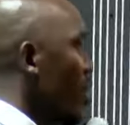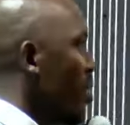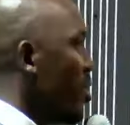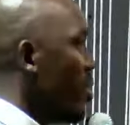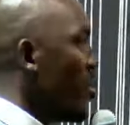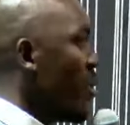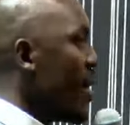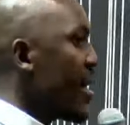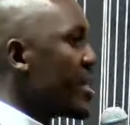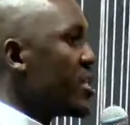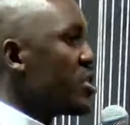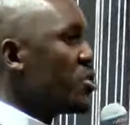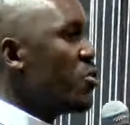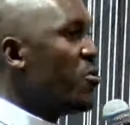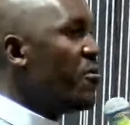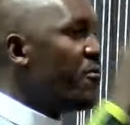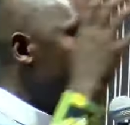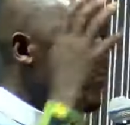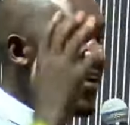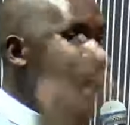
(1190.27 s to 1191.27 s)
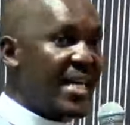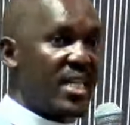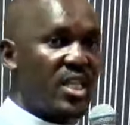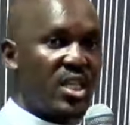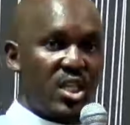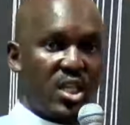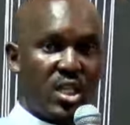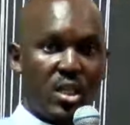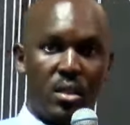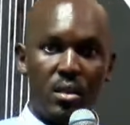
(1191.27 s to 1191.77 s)
You are too
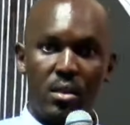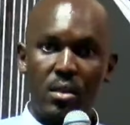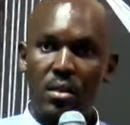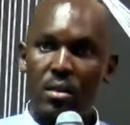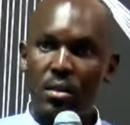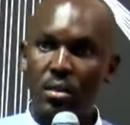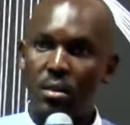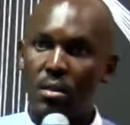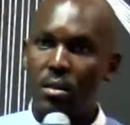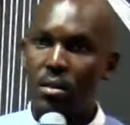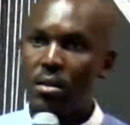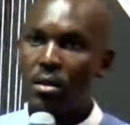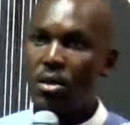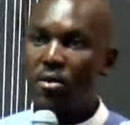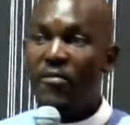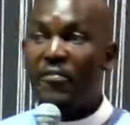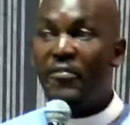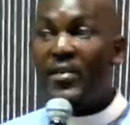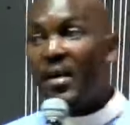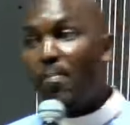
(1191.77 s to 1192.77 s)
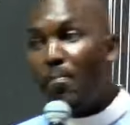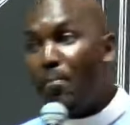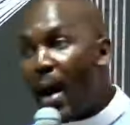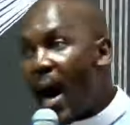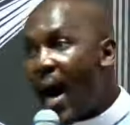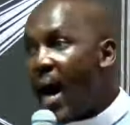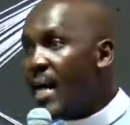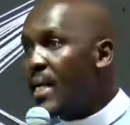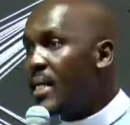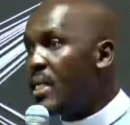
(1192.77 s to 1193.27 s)
fat. You feel
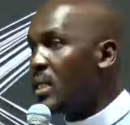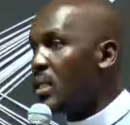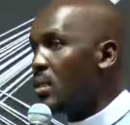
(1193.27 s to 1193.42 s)
bad.